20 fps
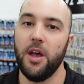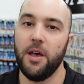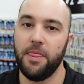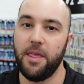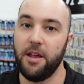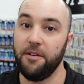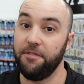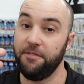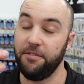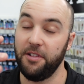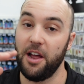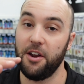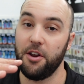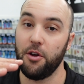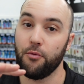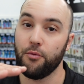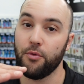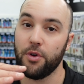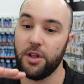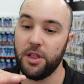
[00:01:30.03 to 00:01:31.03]
They flutter
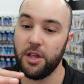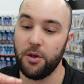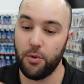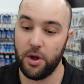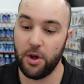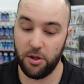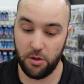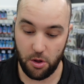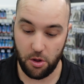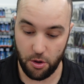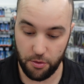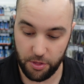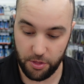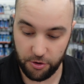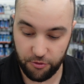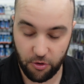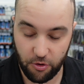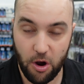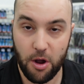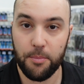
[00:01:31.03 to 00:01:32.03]
really well on the
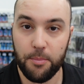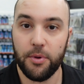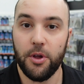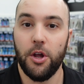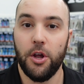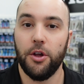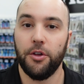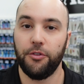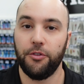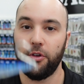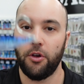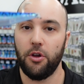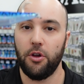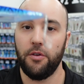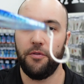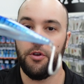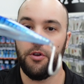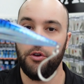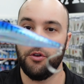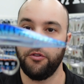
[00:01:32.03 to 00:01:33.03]
drop. So
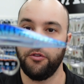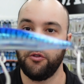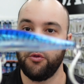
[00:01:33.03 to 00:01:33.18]
if you just